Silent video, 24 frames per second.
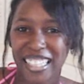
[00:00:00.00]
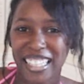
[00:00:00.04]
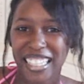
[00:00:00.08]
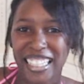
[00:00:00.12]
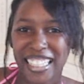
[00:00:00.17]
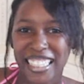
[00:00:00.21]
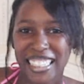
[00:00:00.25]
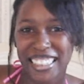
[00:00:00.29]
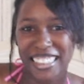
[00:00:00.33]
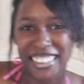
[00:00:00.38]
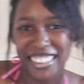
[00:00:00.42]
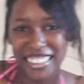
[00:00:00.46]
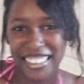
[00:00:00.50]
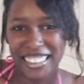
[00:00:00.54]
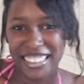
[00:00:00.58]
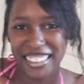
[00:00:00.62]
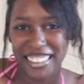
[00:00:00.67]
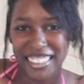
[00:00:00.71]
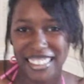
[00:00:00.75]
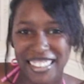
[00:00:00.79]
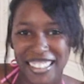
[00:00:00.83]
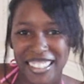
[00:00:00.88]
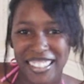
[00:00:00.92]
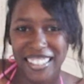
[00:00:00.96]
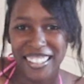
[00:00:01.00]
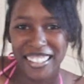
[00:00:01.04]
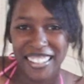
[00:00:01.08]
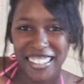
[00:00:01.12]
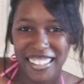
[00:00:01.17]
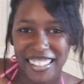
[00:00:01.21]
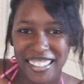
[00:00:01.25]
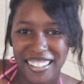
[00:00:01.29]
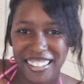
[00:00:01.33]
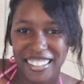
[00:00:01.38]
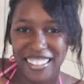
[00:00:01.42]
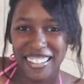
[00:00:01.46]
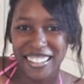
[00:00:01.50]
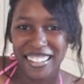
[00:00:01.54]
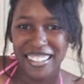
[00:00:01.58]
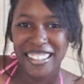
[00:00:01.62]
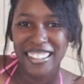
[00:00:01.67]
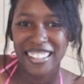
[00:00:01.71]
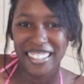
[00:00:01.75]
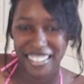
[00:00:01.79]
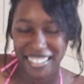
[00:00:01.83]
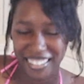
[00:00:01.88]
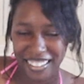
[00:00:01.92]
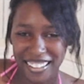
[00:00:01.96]
What the hell you doing out there in Raleigh?
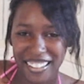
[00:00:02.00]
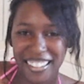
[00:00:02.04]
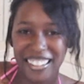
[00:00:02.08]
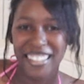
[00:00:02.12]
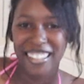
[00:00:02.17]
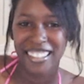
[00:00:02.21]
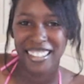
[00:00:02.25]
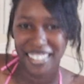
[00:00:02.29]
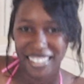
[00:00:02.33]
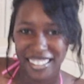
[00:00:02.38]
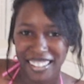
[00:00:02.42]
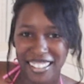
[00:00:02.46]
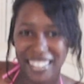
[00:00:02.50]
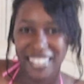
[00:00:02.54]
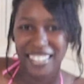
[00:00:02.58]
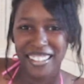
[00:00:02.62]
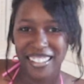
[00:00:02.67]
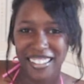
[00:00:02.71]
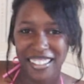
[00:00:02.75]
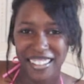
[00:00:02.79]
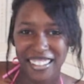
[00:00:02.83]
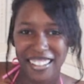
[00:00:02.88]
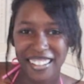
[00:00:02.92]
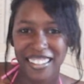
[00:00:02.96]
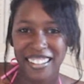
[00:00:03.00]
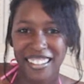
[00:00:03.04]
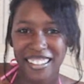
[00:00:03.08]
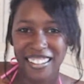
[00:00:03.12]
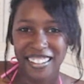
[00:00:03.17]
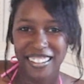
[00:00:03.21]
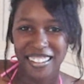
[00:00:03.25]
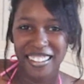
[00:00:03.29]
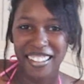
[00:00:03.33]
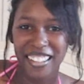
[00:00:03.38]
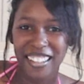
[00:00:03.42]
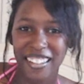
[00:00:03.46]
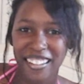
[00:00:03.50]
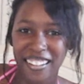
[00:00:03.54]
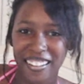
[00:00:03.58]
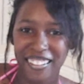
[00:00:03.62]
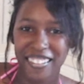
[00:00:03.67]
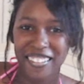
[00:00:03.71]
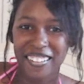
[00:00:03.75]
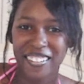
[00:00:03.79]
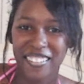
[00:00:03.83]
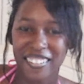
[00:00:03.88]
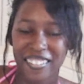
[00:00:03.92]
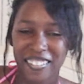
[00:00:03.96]
Shout out to the whole Raleigh and
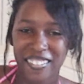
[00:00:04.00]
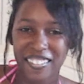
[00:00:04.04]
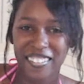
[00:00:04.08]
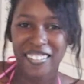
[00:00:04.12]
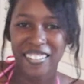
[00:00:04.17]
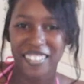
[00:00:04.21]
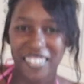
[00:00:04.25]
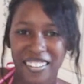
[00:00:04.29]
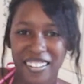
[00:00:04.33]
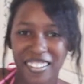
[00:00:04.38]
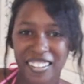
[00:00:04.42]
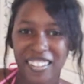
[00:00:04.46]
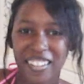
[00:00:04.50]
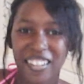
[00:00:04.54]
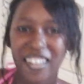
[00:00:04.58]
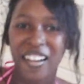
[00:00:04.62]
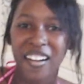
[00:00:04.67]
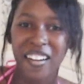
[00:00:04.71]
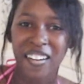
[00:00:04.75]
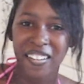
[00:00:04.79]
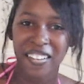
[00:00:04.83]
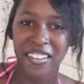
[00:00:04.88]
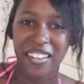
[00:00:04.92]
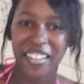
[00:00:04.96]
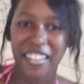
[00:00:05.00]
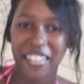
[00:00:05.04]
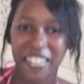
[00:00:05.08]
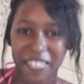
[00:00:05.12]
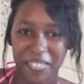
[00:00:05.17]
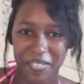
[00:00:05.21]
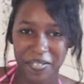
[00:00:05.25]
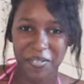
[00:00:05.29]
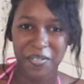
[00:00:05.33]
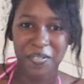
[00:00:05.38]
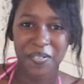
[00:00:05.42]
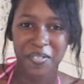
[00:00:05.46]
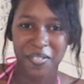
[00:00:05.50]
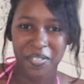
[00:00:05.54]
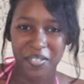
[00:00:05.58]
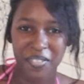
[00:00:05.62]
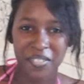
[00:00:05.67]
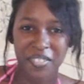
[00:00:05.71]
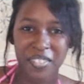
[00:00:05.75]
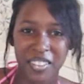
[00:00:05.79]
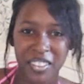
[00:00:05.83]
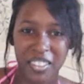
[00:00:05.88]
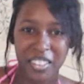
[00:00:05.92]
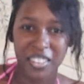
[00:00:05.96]
all my supporters out there. the ones,
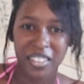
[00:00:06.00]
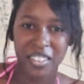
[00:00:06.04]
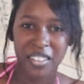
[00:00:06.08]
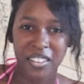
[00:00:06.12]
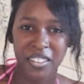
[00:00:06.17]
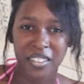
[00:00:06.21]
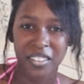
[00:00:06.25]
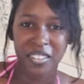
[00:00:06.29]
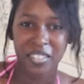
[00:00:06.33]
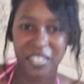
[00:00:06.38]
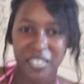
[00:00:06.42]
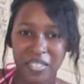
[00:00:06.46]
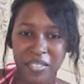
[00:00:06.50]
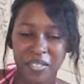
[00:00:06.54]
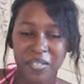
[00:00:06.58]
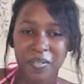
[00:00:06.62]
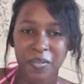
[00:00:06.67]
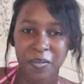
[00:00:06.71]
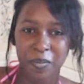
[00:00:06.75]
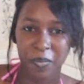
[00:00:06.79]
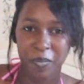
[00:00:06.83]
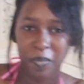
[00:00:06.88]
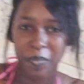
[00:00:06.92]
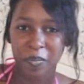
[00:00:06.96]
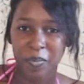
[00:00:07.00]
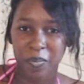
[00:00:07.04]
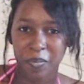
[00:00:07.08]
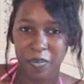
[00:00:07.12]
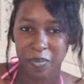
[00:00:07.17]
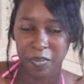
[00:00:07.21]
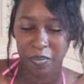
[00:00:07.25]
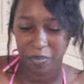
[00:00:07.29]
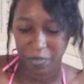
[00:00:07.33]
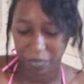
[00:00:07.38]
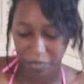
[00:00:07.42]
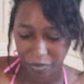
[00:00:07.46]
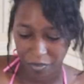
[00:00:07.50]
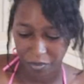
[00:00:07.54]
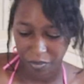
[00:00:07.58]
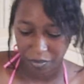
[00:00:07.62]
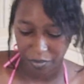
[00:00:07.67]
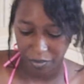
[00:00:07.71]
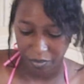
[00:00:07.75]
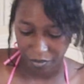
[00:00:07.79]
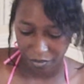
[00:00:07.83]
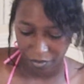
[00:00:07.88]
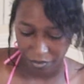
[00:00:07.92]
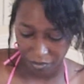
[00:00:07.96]
even the ones that ain't supporting what Punkinfoot doing, I
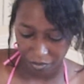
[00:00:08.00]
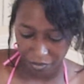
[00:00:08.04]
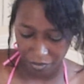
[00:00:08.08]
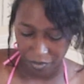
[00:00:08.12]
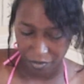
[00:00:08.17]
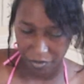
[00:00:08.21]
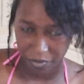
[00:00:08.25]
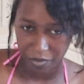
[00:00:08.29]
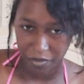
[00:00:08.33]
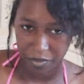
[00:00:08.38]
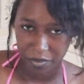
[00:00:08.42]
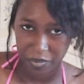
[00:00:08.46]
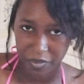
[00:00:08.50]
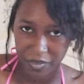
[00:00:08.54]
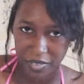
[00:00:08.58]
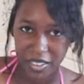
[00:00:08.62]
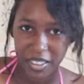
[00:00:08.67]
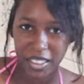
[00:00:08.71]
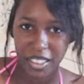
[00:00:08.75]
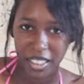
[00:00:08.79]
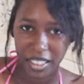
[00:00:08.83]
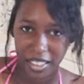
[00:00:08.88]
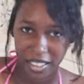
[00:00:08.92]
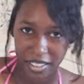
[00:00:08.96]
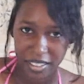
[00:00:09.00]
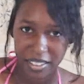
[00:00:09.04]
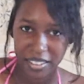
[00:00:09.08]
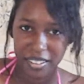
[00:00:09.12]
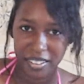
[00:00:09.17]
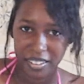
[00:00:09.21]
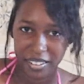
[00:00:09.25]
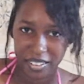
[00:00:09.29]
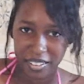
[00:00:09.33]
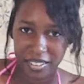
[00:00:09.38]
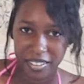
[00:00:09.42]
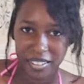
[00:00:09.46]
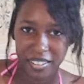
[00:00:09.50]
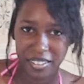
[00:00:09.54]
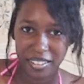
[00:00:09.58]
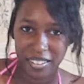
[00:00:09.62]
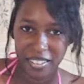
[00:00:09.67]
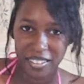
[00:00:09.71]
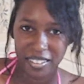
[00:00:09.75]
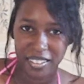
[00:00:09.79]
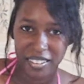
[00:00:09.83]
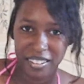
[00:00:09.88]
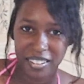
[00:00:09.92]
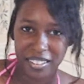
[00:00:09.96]
still show y'all love and um.
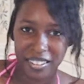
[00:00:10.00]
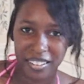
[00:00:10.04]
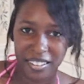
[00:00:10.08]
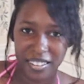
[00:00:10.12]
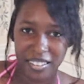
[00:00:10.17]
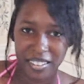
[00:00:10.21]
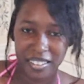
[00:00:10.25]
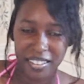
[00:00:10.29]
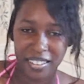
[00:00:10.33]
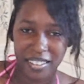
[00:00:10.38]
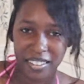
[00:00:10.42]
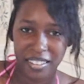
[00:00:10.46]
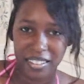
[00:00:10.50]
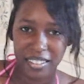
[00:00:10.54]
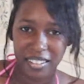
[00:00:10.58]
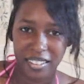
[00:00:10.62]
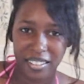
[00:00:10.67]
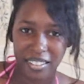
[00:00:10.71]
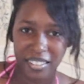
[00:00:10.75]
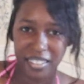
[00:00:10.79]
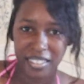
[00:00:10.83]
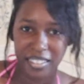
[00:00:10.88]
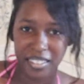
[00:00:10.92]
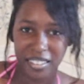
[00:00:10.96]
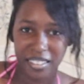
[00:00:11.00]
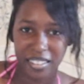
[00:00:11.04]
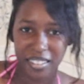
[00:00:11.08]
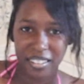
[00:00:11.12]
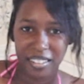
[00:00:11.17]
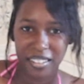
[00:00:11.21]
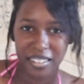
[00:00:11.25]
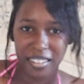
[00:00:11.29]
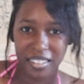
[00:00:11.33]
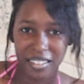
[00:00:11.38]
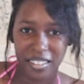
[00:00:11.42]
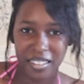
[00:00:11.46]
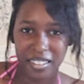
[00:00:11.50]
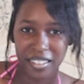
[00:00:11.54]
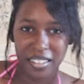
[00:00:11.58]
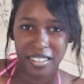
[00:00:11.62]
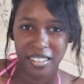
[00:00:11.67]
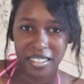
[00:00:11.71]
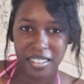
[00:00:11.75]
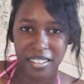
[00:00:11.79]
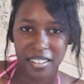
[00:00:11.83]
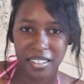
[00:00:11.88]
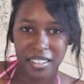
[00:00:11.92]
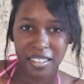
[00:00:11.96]
And uh, that's oh,
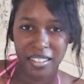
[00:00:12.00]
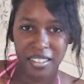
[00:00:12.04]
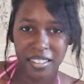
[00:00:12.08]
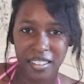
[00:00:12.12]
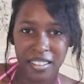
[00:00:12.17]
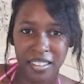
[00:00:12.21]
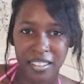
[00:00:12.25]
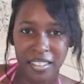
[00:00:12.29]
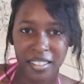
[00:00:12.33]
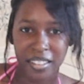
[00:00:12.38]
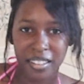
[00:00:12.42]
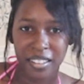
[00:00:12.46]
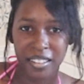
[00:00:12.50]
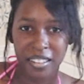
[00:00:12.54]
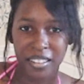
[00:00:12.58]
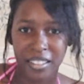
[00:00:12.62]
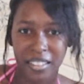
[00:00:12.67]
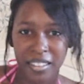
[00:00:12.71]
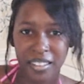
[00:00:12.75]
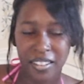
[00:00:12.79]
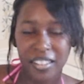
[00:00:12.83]
shout out to Grandma too.